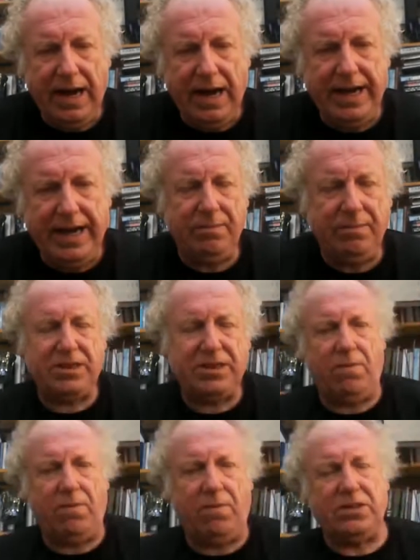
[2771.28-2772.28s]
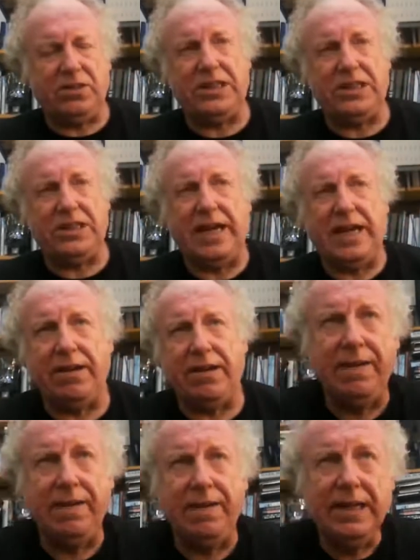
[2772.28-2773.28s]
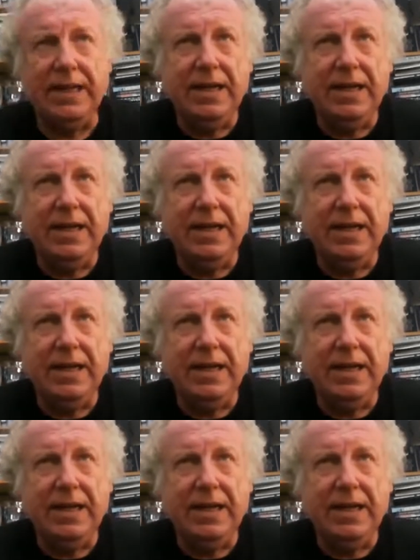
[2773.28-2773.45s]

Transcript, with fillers: High Elms conference on the Saturday.